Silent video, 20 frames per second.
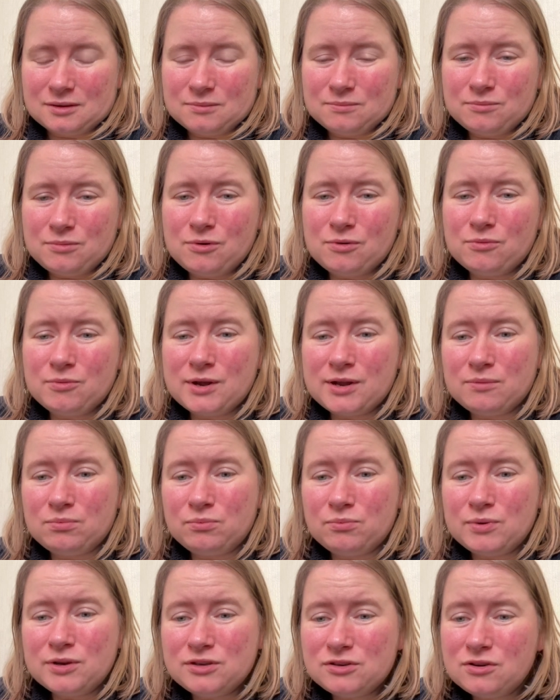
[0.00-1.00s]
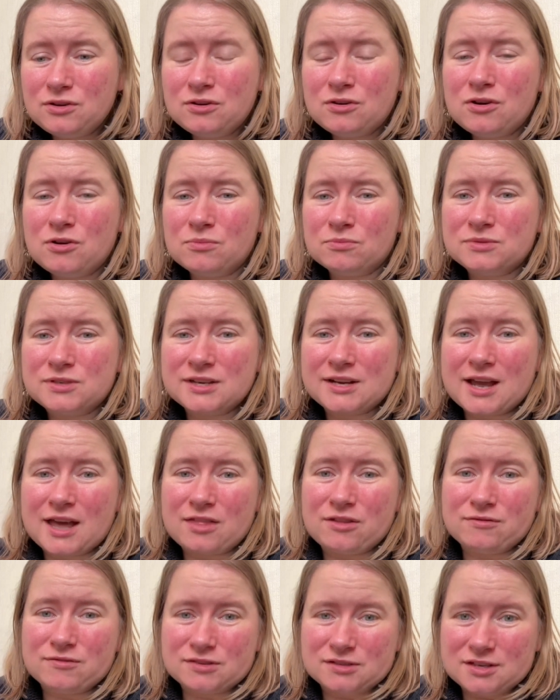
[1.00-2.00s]
But we do come
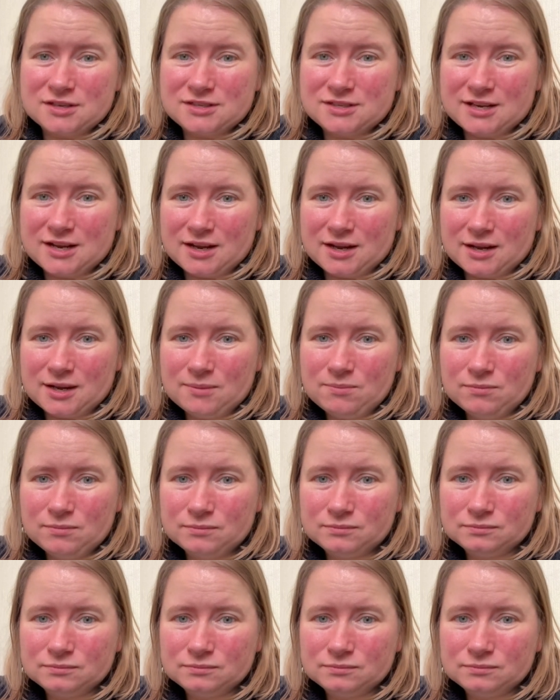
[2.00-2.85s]
together as a team.